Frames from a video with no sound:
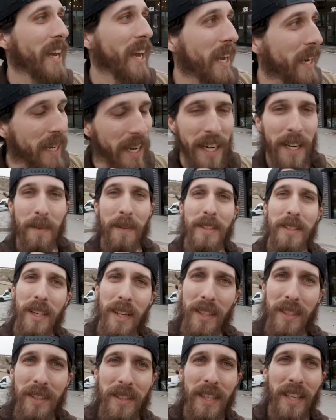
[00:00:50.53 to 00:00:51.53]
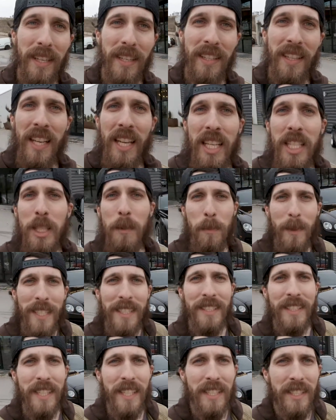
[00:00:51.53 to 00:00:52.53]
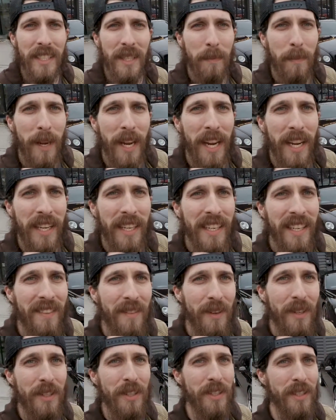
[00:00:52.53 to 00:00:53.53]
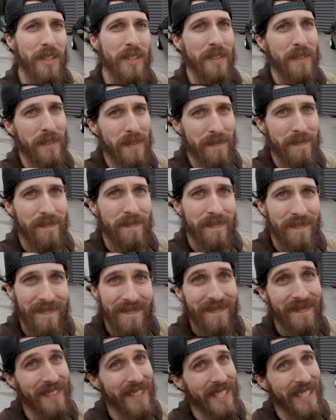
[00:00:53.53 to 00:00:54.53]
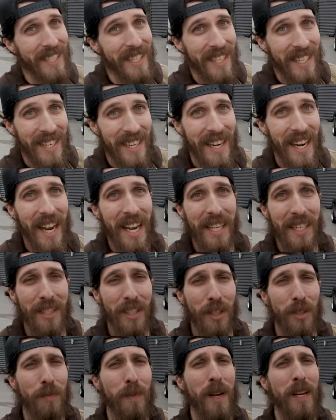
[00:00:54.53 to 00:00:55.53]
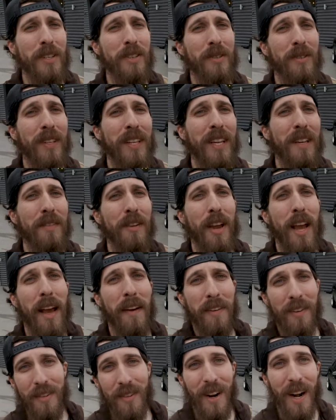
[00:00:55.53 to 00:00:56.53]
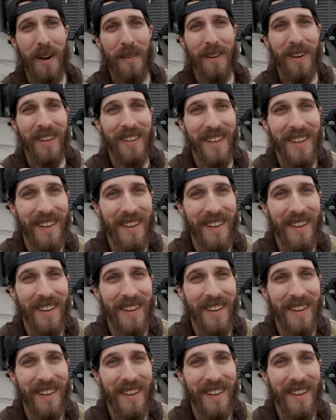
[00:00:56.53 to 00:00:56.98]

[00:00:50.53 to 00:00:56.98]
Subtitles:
I can't even talk today. Split seats in the back, which is nice, especially if you have a driver.